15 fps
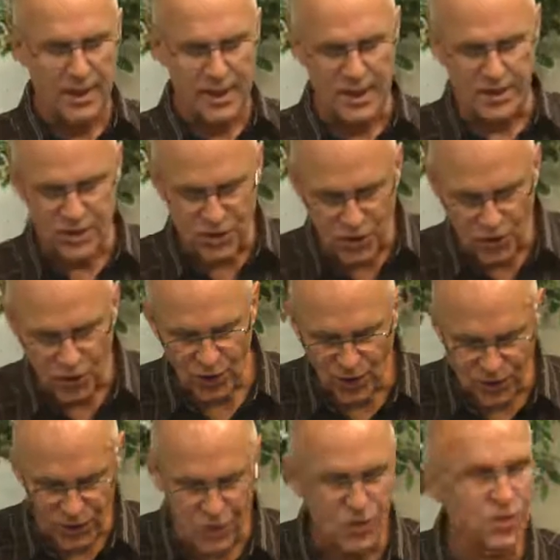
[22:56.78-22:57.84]
His
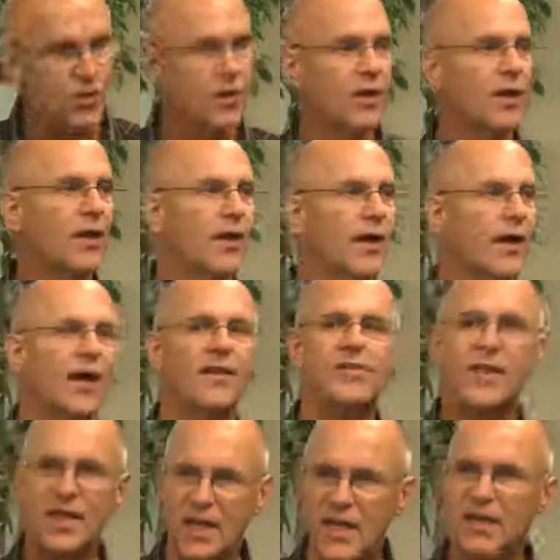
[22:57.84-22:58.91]
church,
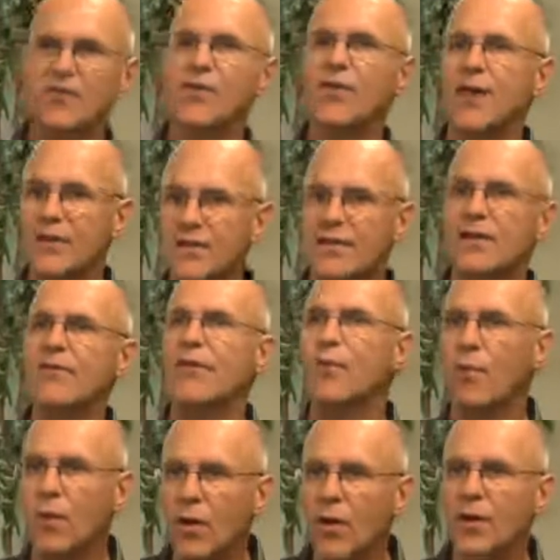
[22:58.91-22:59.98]
and the evil that's in the
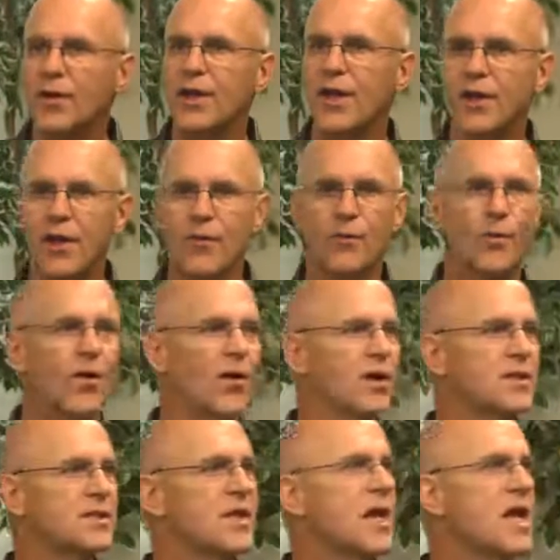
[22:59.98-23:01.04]
world. In other
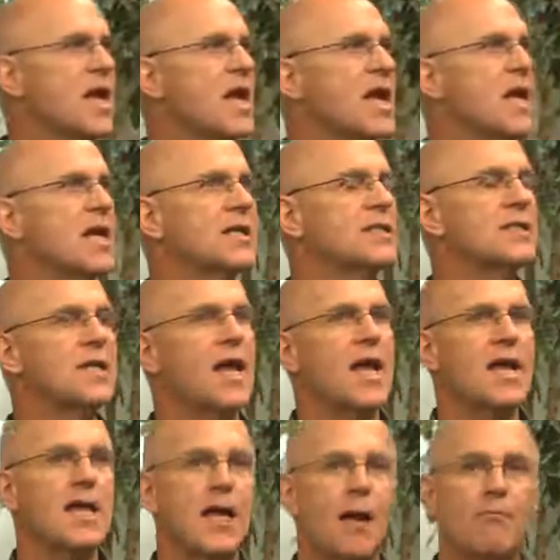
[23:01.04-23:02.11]
words, it's
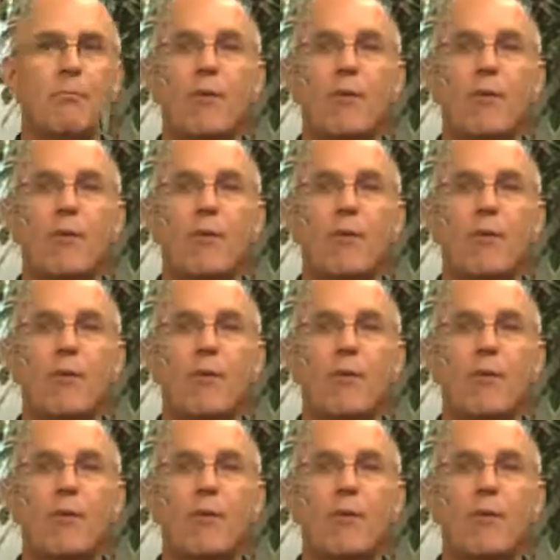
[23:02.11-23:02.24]
a